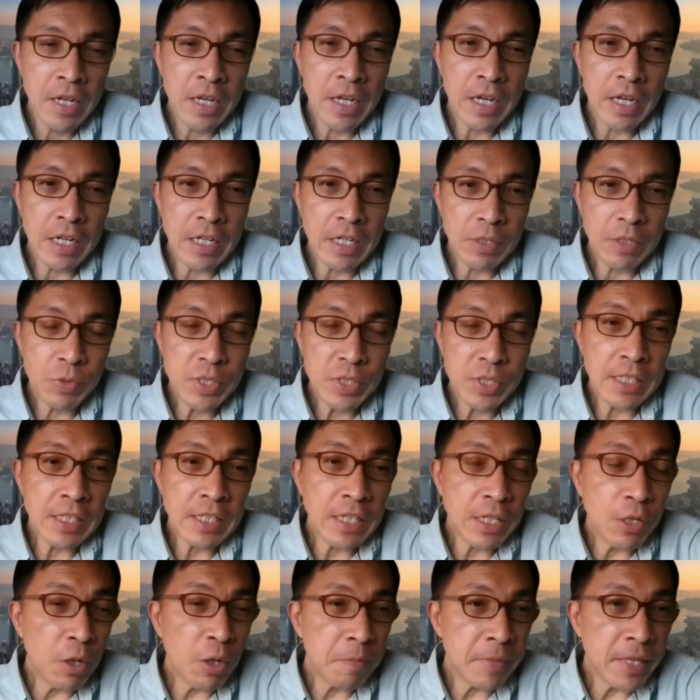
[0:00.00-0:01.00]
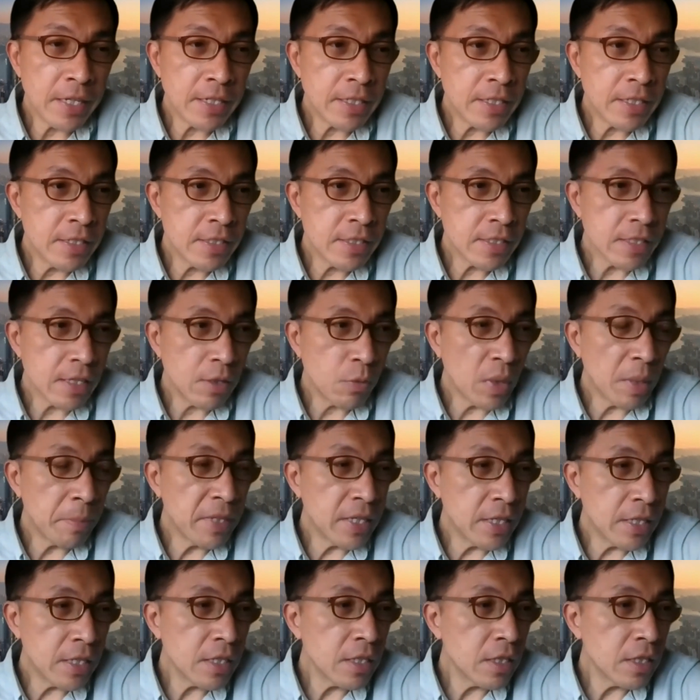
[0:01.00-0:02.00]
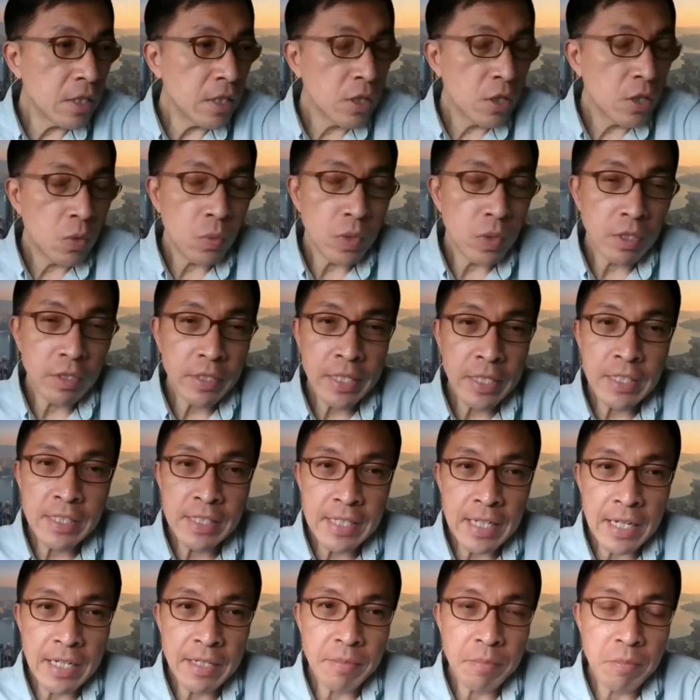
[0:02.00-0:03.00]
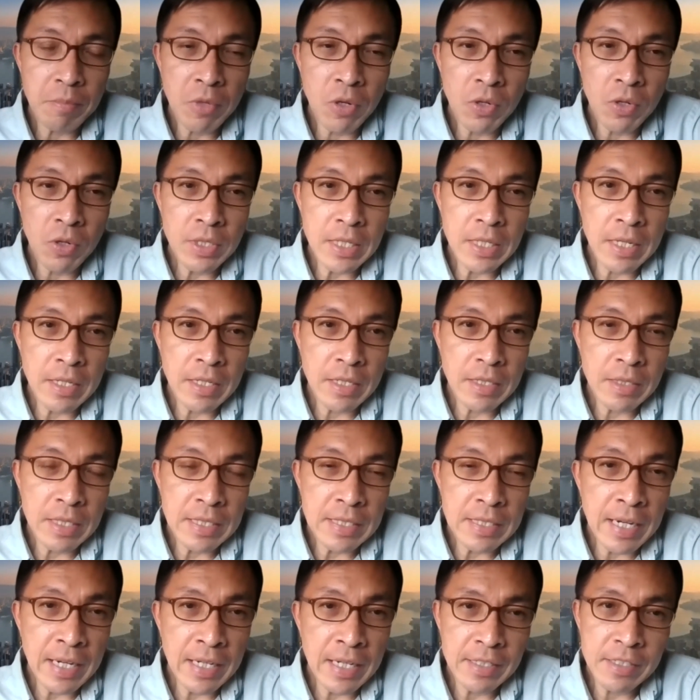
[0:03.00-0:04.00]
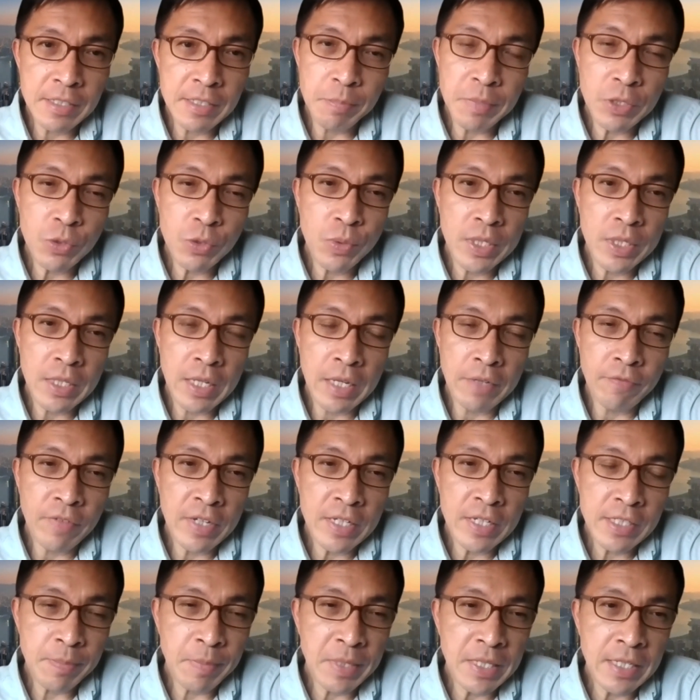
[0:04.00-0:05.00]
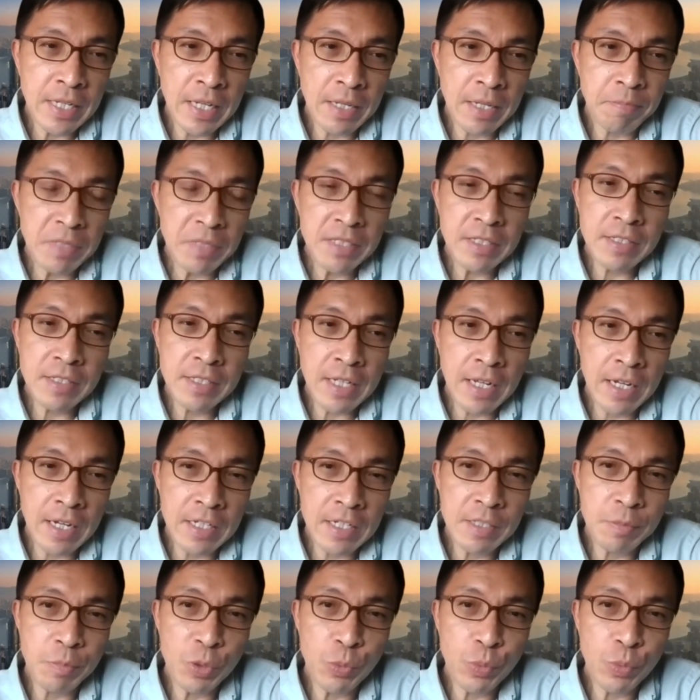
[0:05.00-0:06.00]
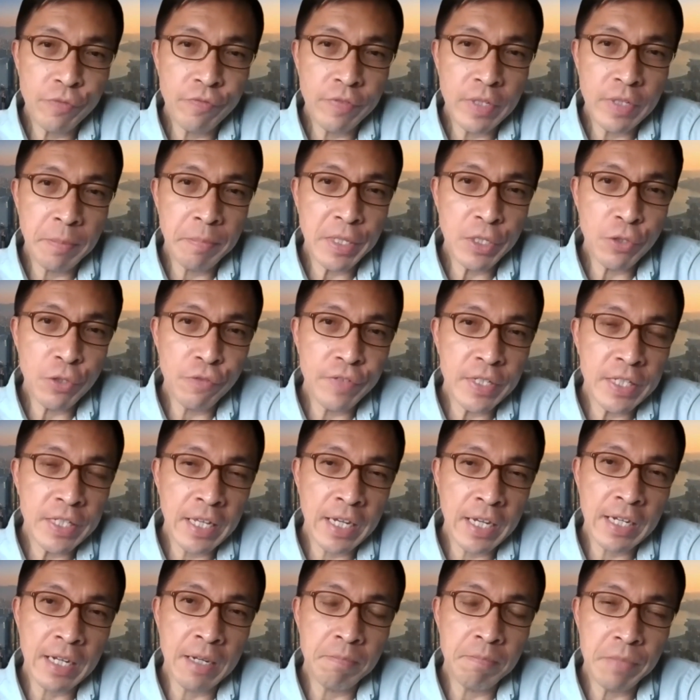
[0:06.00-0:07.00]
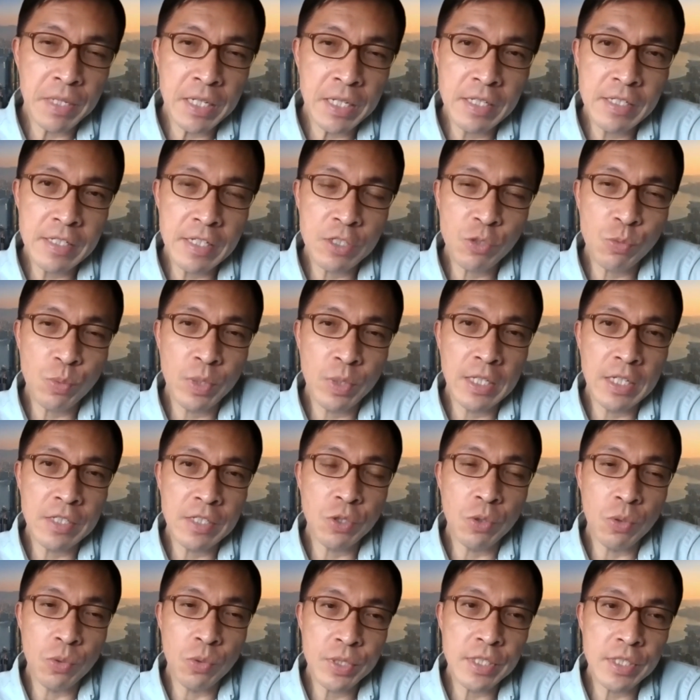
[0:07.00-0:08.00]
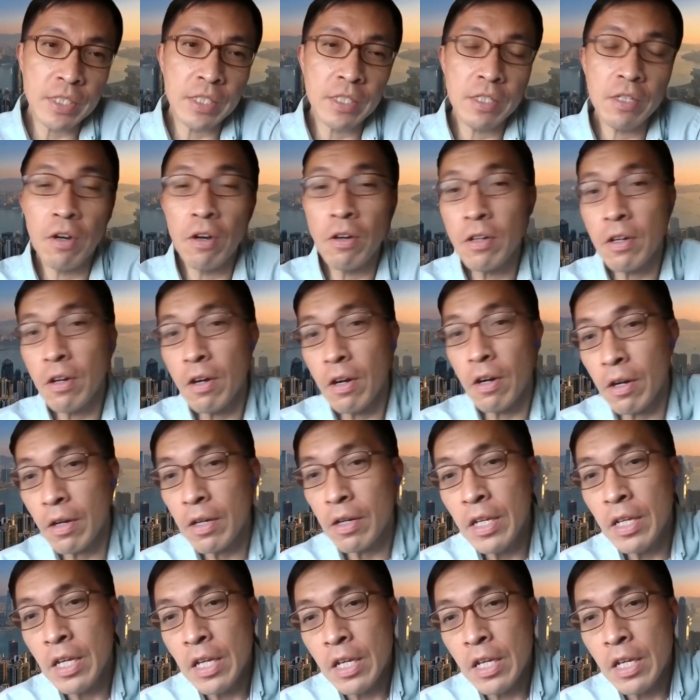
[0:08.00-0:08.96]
And we certainly hope that this webinar will kickstart more ties between investment and business ties between Filipino fintech companies as well as those in Hong Kong.